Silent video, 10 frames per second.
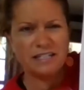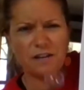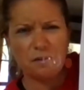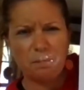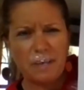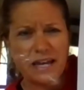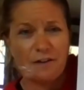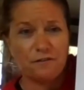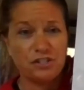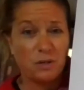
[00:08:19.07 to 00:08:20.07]
is of the
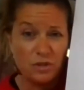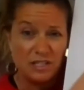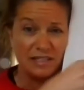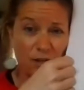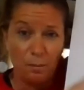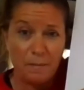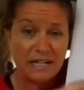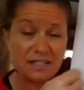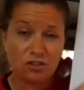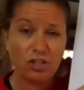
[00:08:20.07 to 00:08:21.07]
BFG with his little
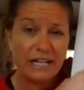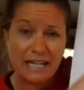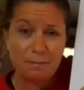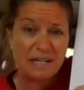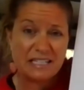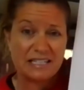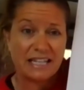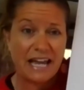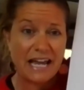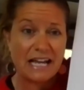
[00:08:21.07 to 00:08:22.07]
mixer like he mixes